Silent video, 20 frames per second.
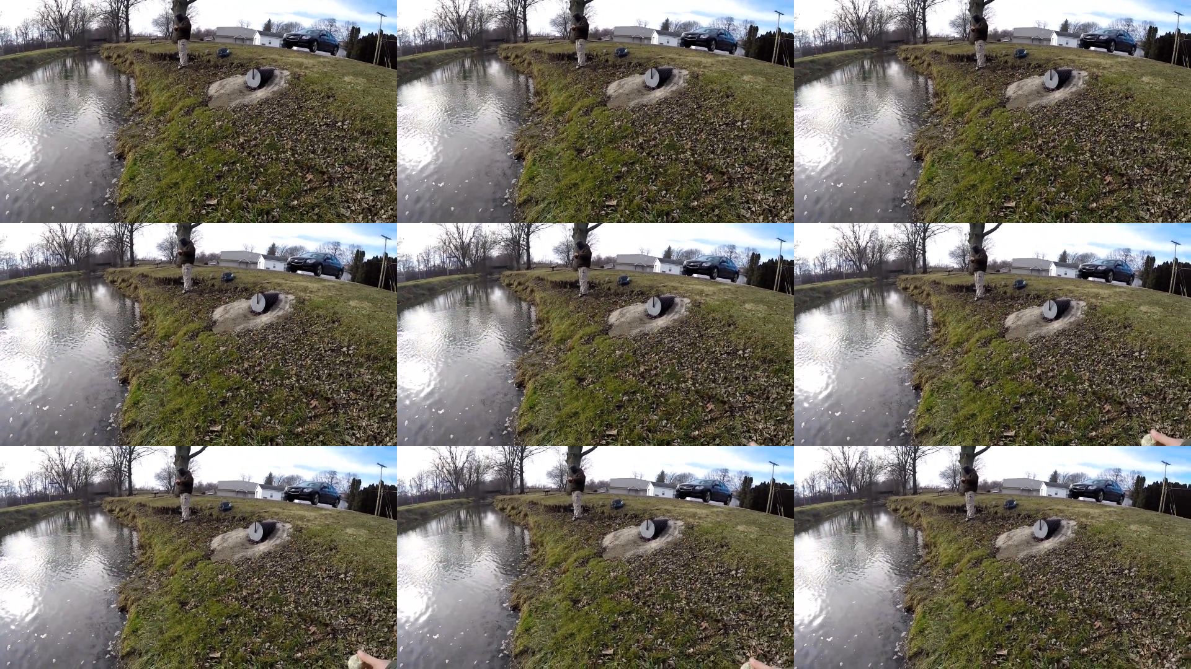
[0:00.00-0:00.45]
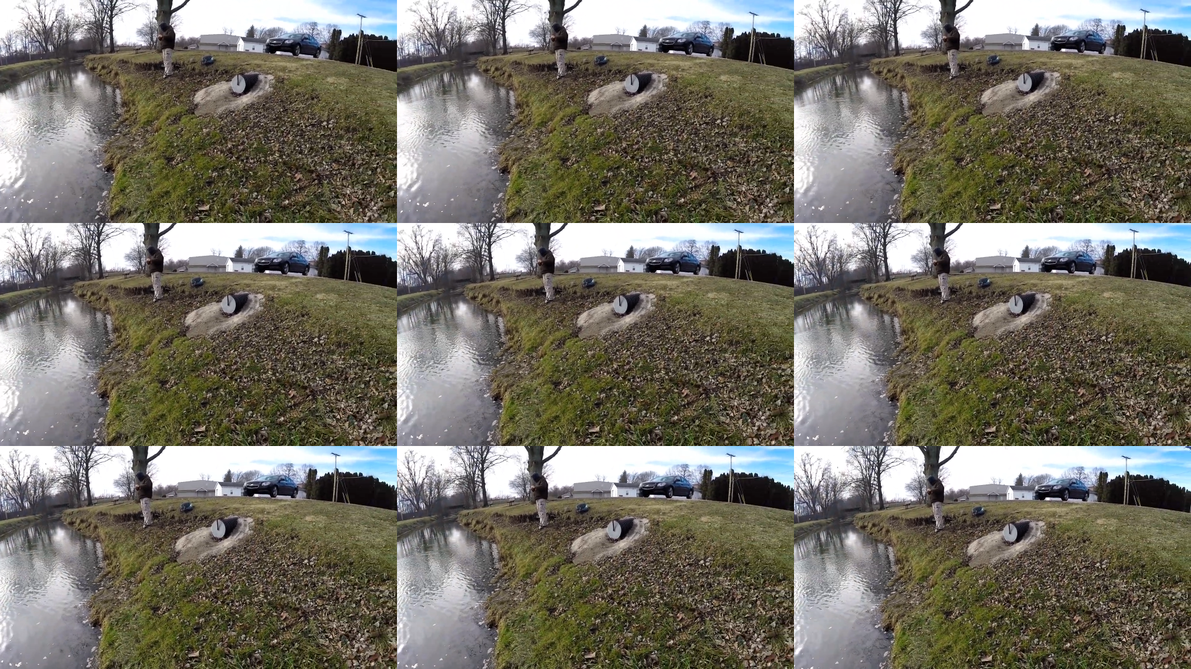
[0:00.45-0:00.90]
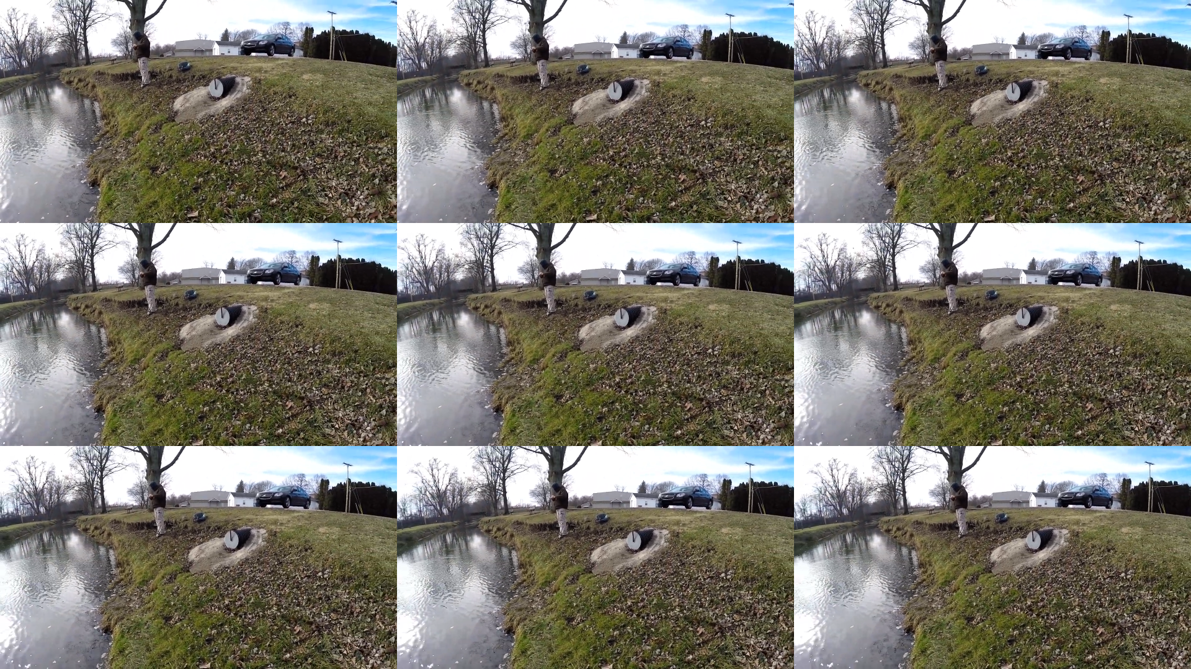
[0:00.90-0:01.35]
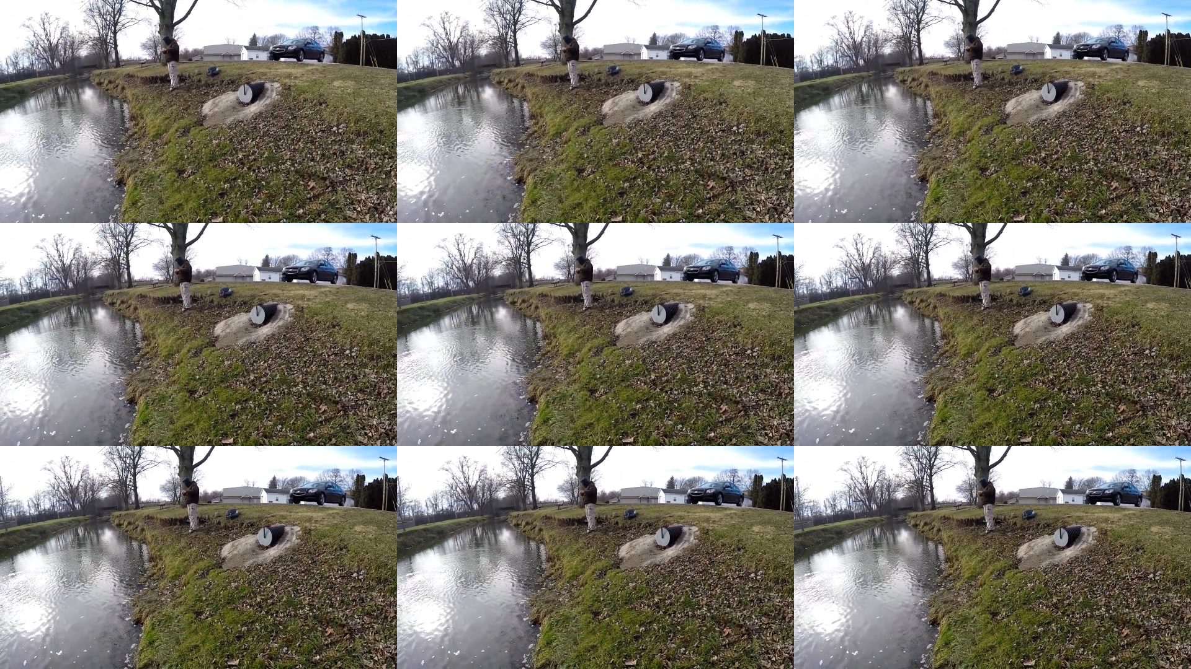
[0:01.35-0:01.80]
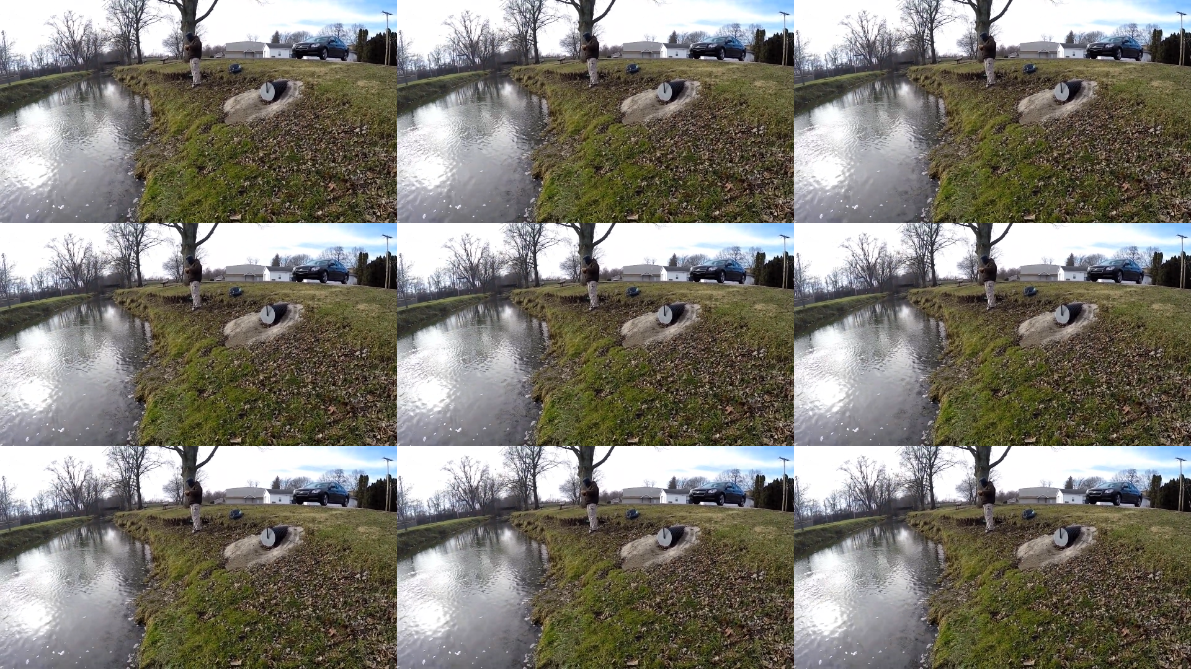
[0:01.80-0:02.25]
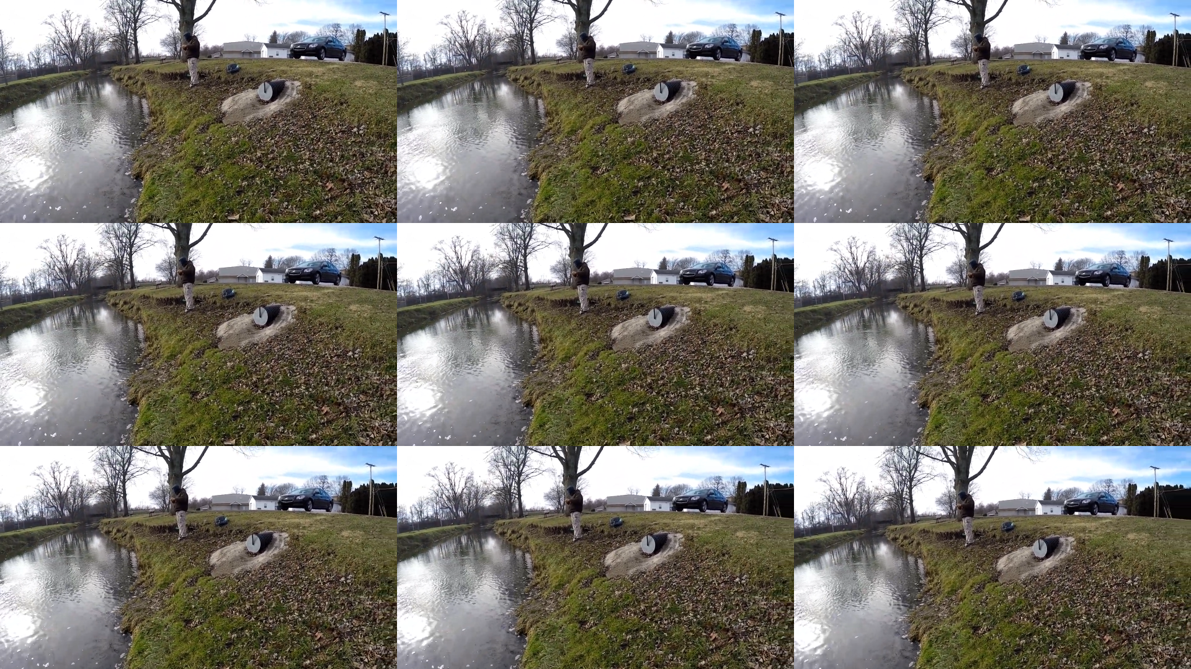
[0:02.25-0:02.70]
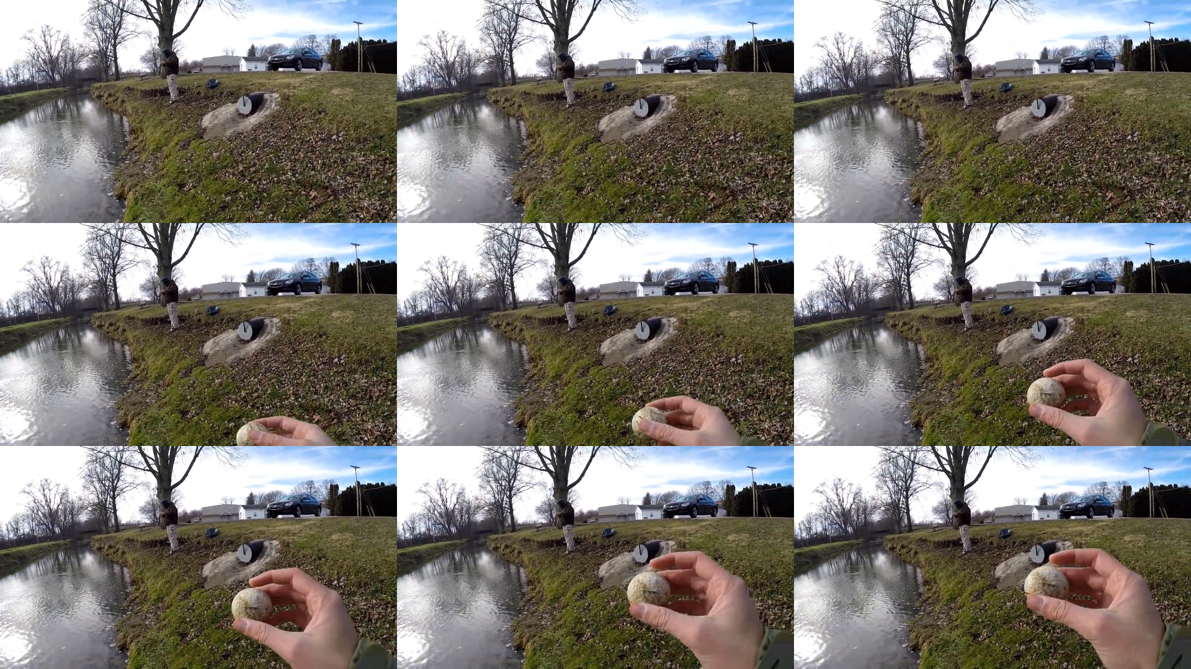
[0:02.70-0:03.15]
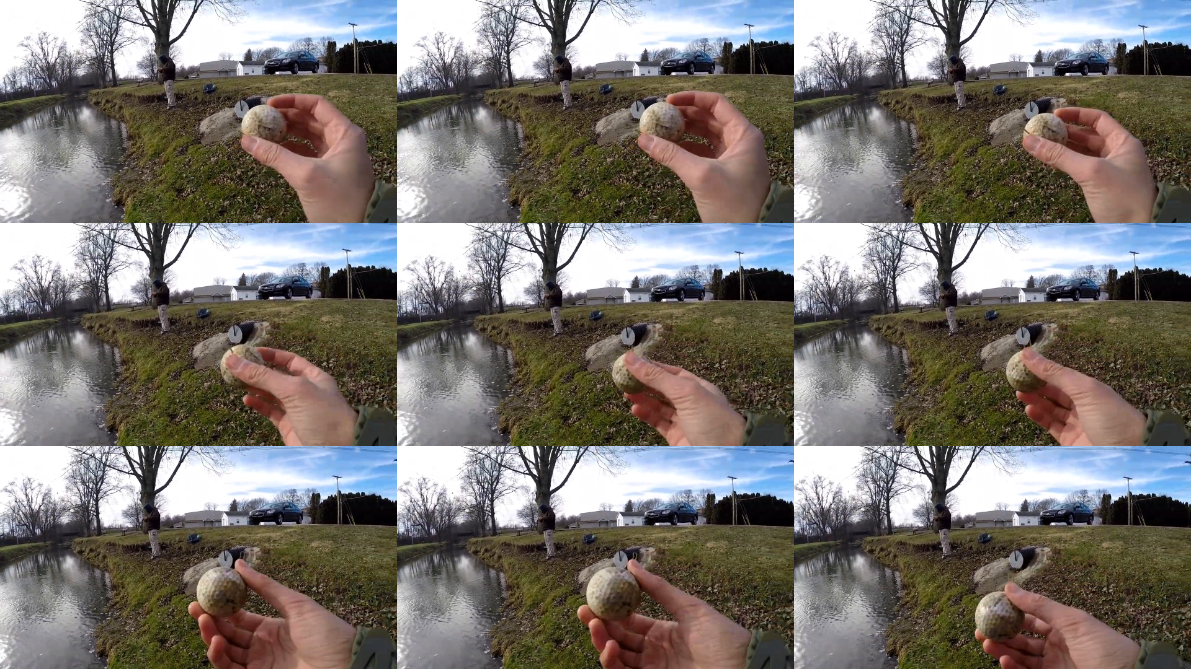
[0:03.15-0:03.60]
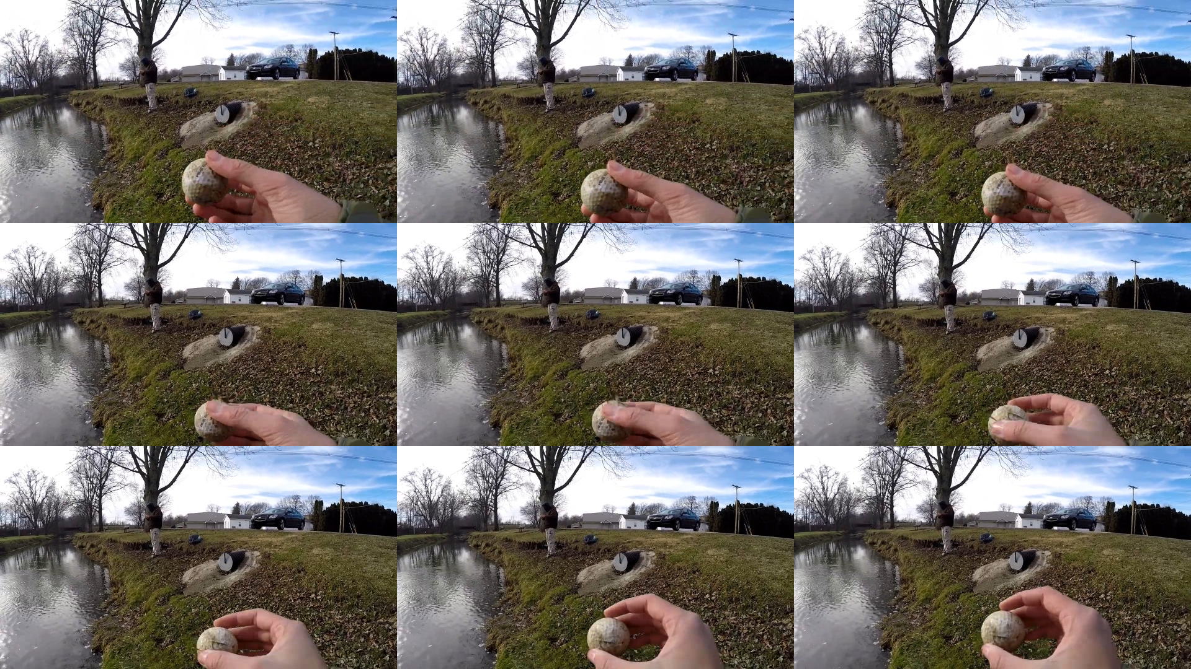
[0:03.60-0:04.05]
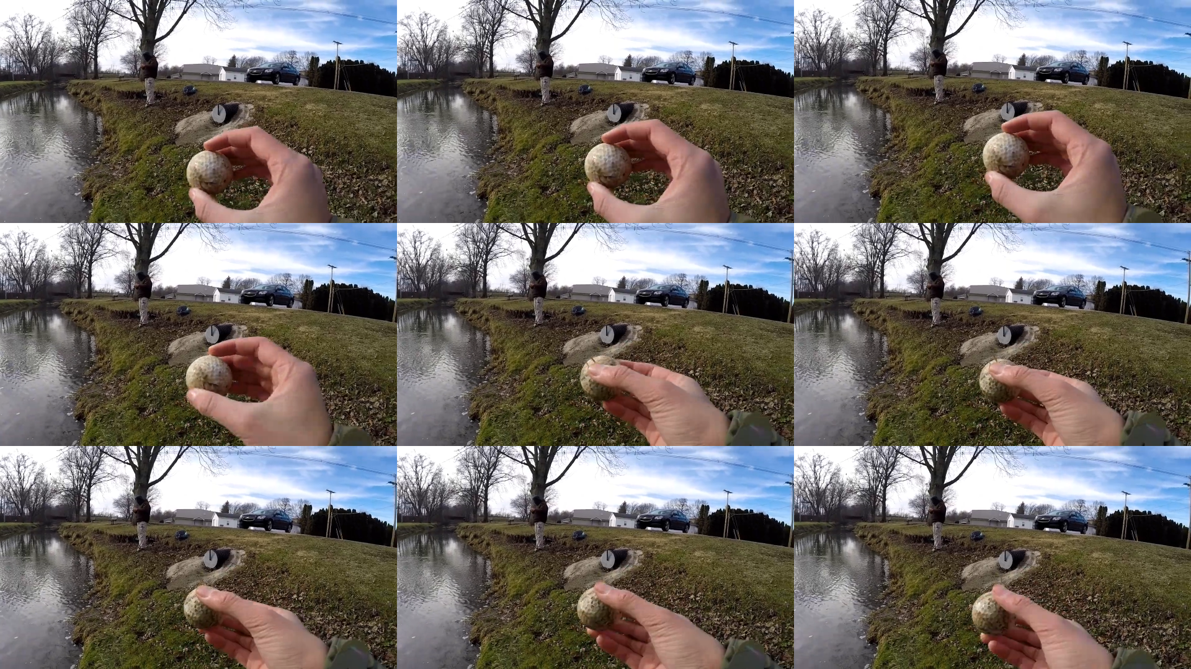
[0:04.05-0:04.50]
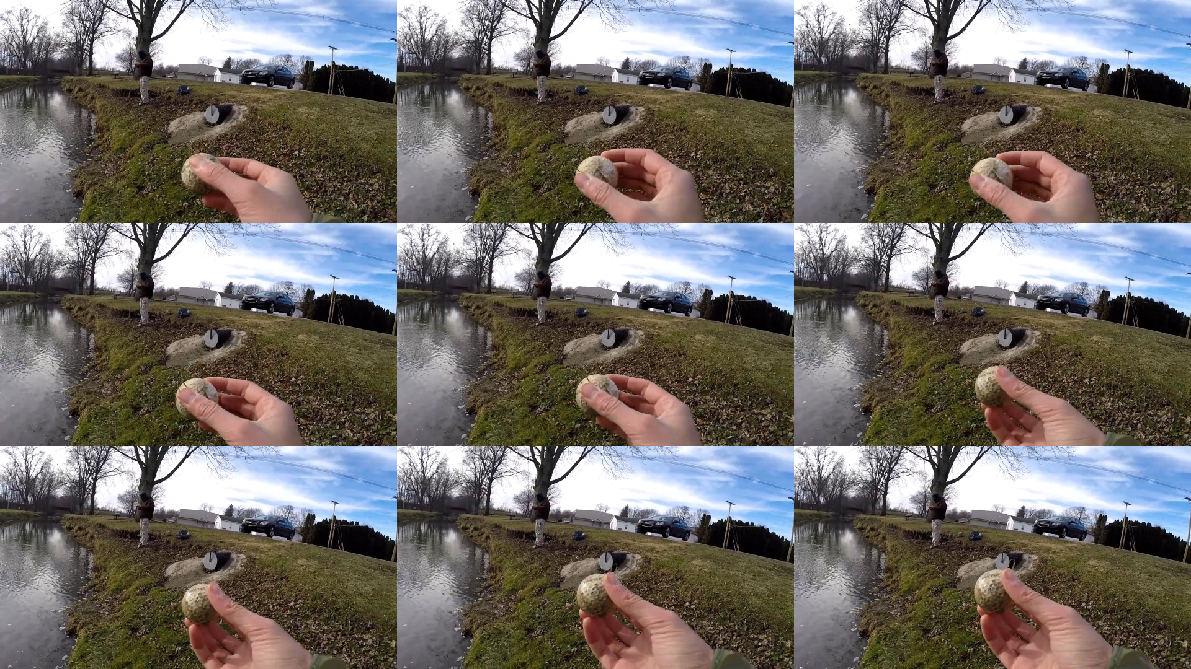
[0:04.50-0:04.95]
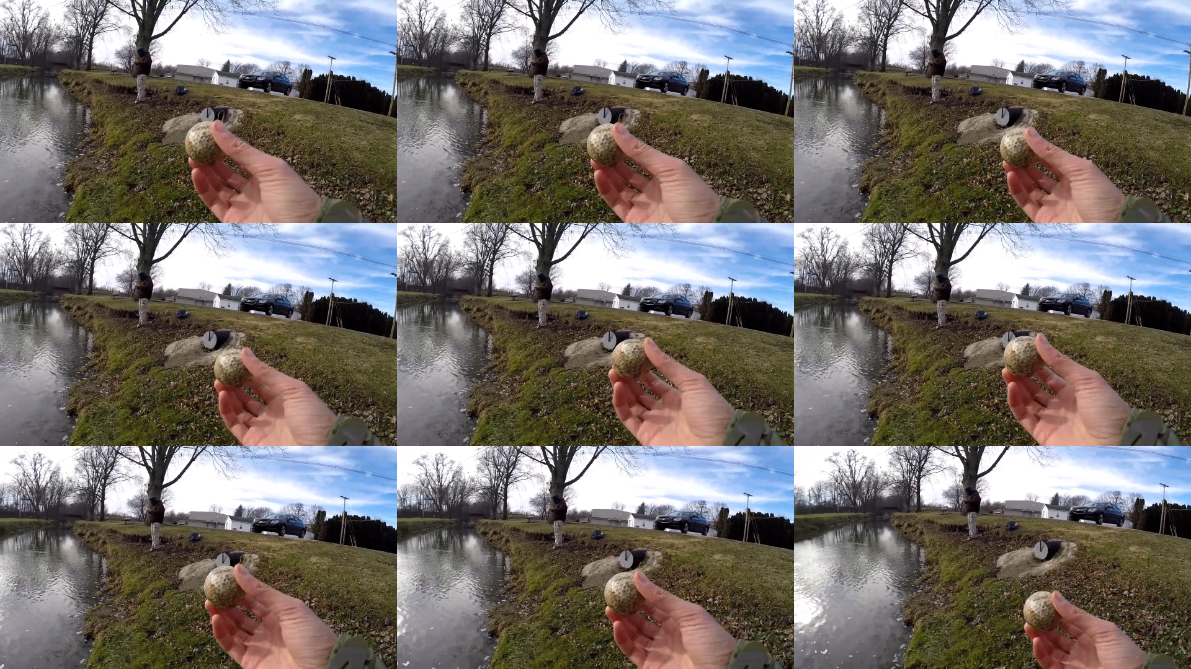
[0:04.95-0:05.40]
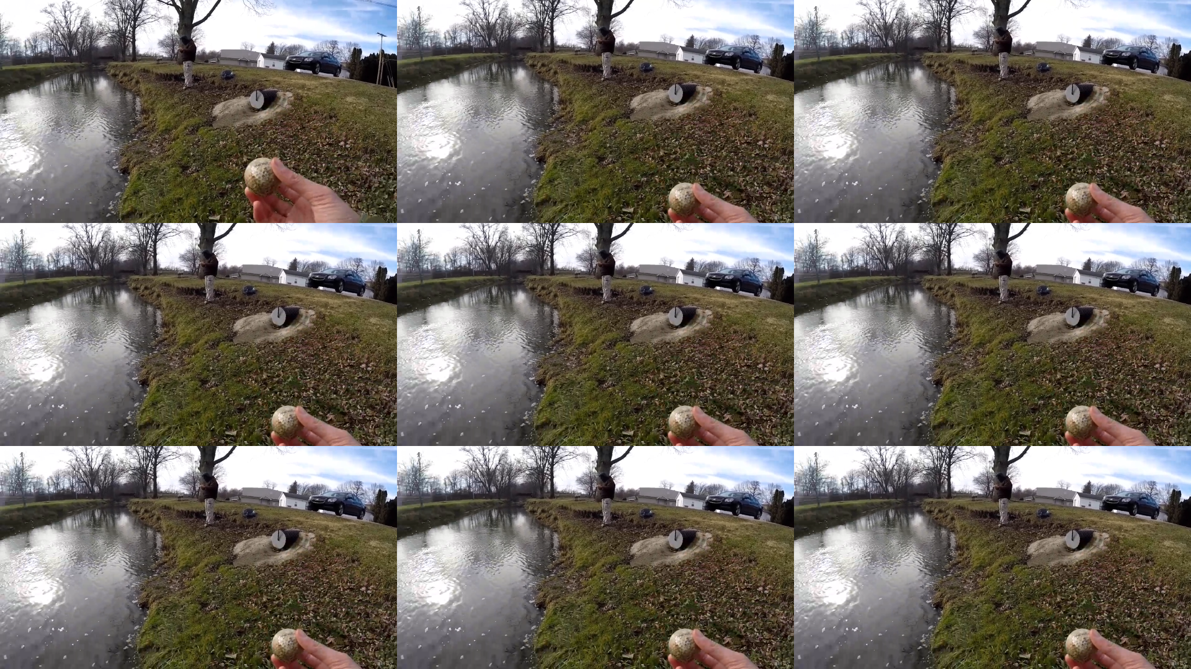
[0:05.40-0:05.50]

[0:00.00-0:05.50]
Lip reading: (no speaker visible)